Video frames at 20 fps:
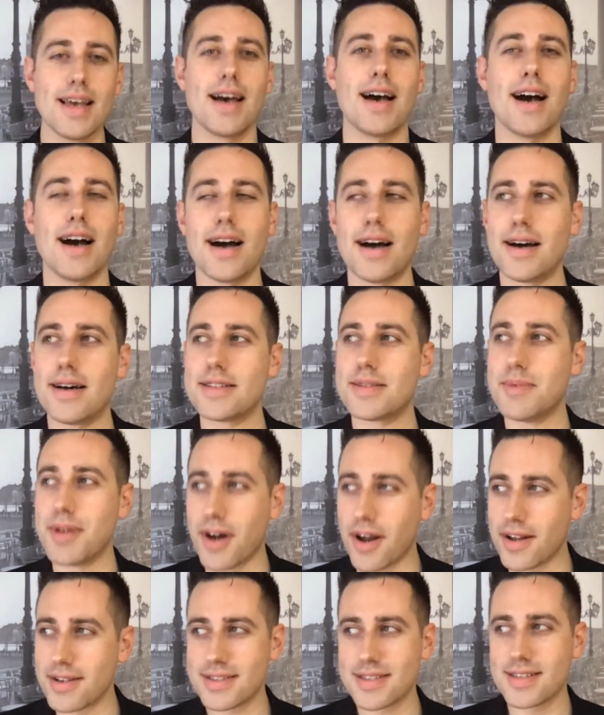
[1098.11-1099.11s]
to be
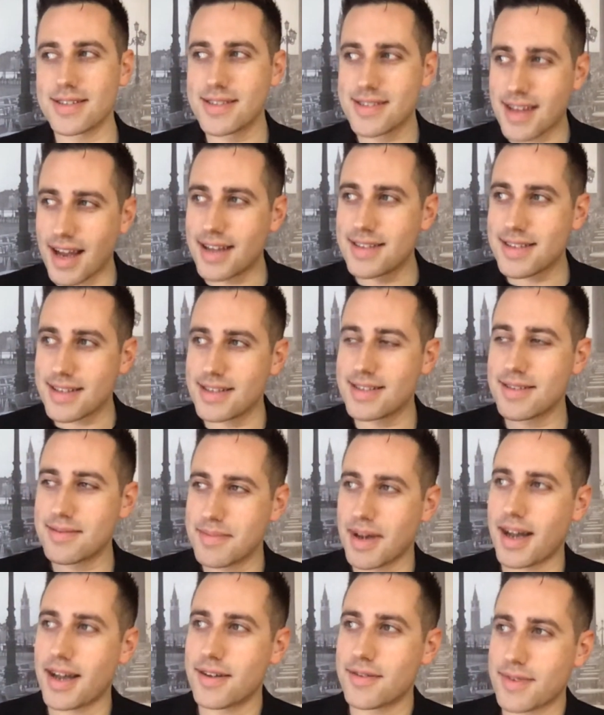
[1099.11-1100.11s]
honest, because science isn't
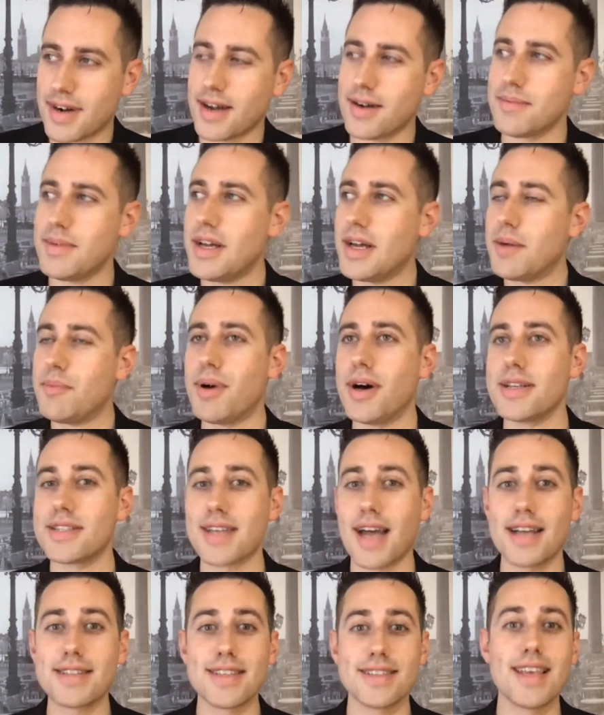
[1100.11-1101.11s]
my realm, but
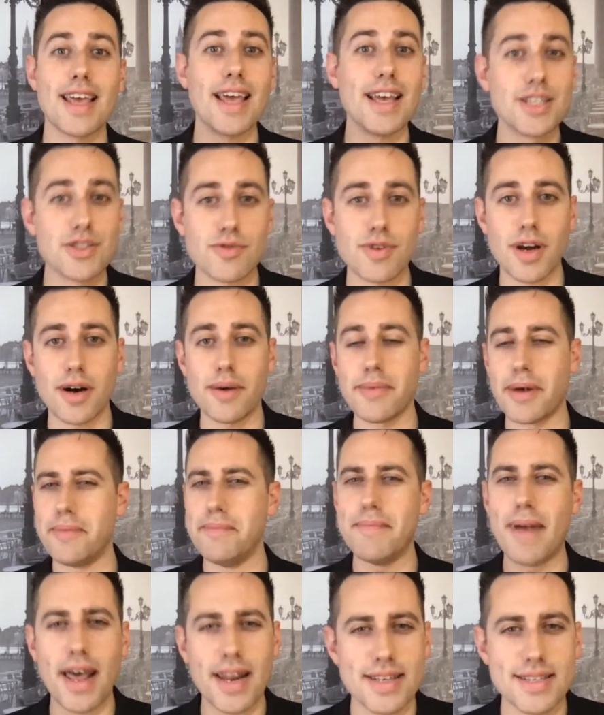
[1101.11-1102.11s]
science is his realm
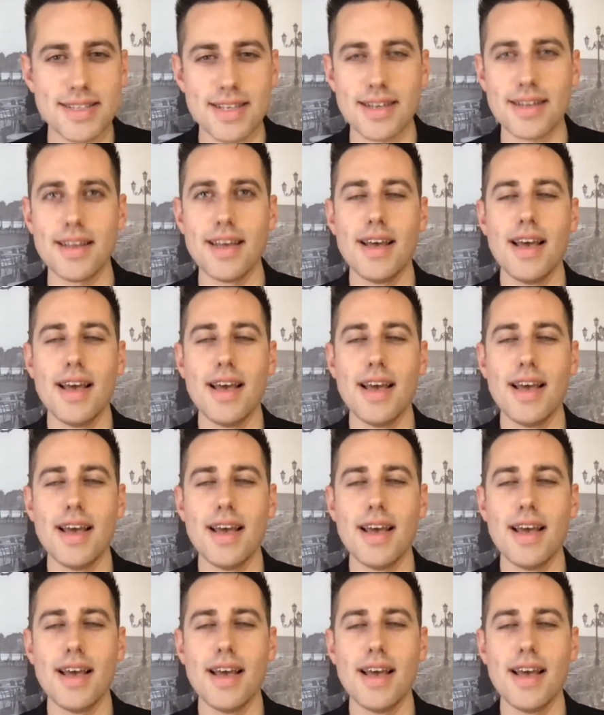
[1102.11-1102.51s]
and medicine.